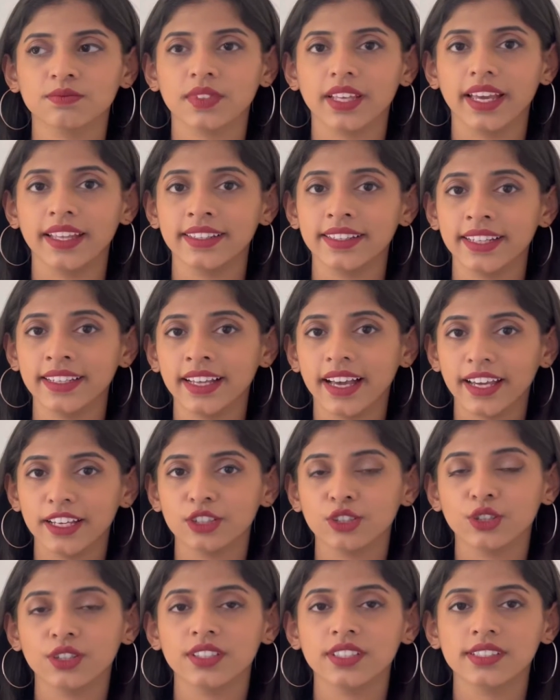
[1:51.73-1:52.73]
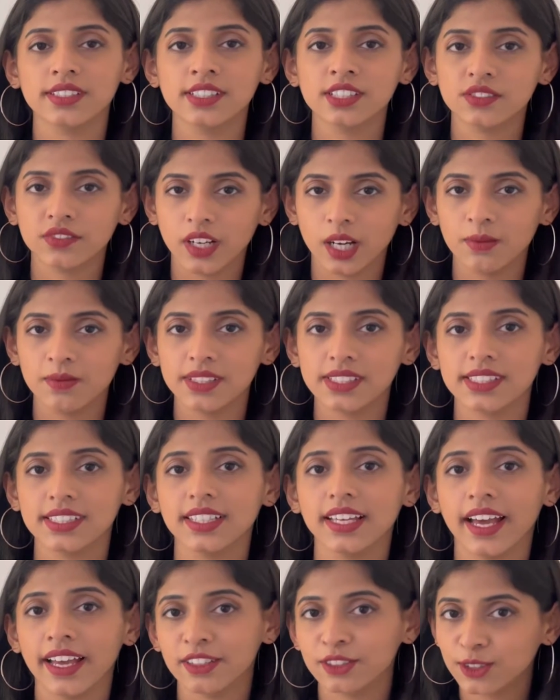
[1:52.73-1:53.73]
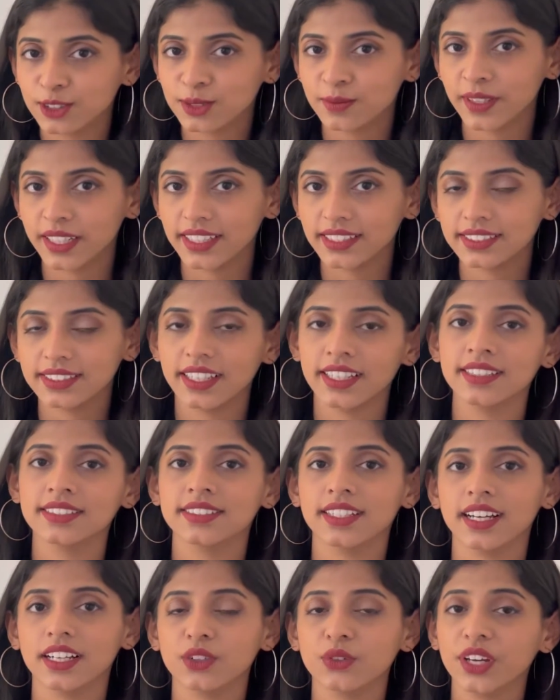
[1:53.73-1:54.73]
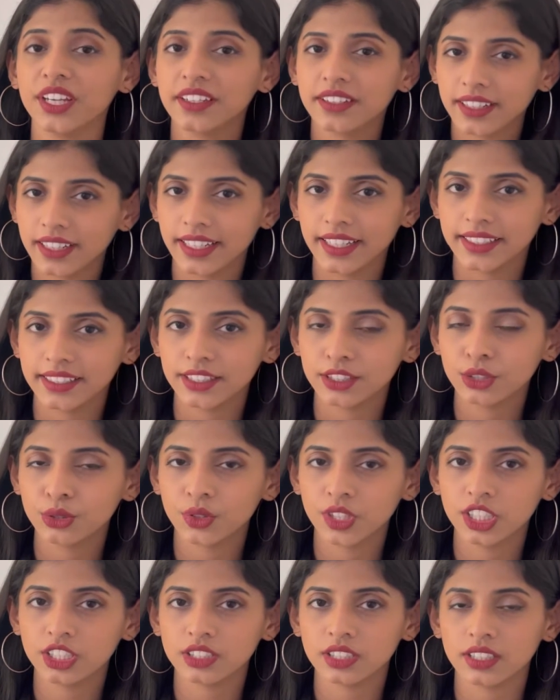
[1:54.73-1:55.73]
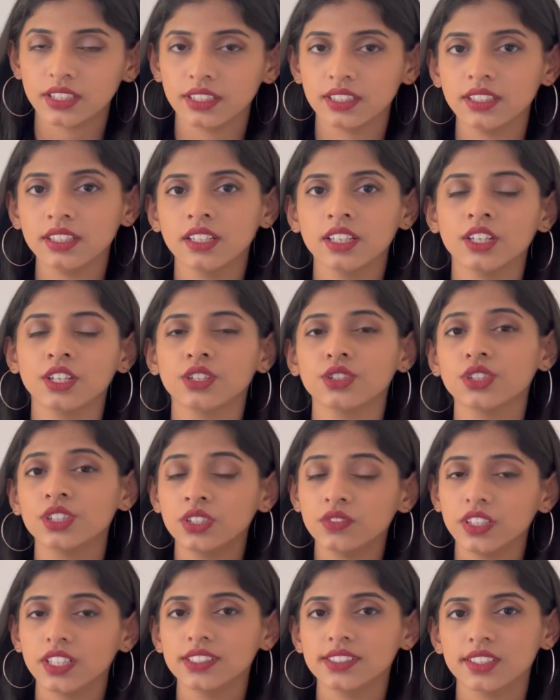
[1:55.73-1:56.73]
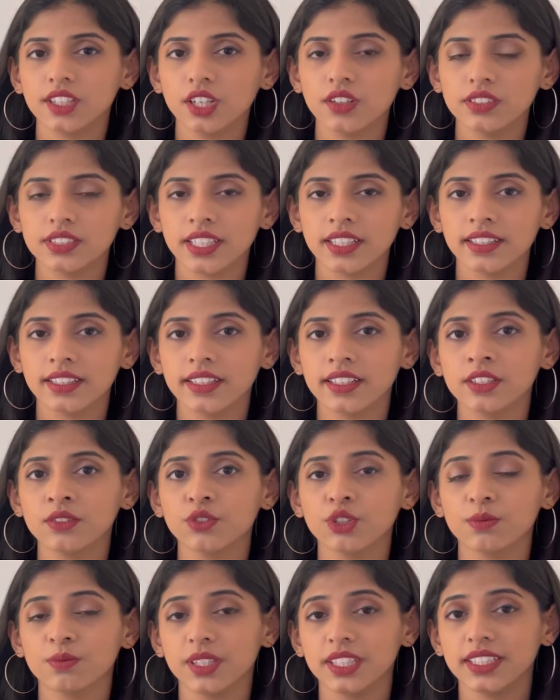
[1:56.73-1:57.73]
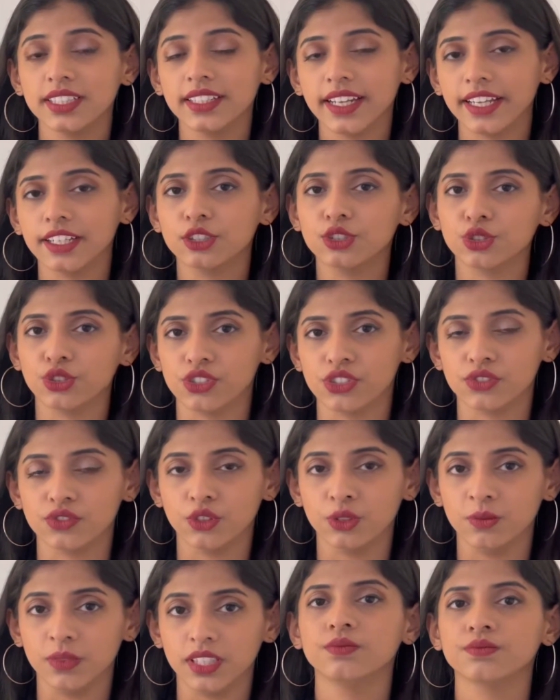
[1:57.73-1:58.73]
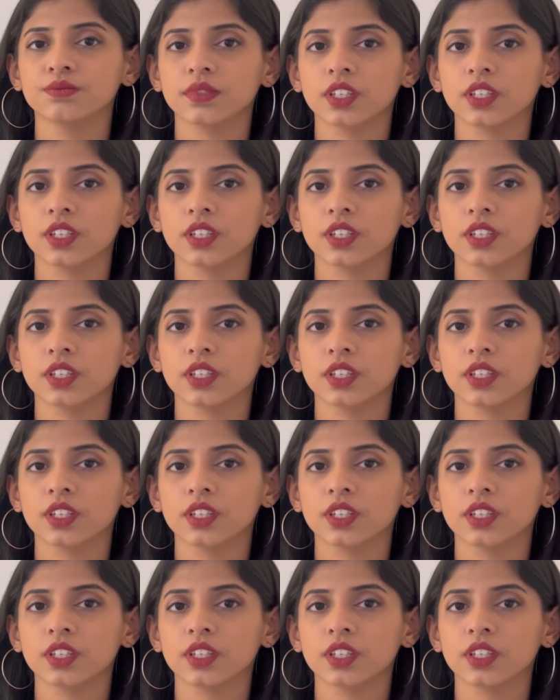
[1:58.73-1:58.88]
And then I thought, since pharmacy and cosmetic science are quite related to each other, University of Sunderland would be the right choice for me.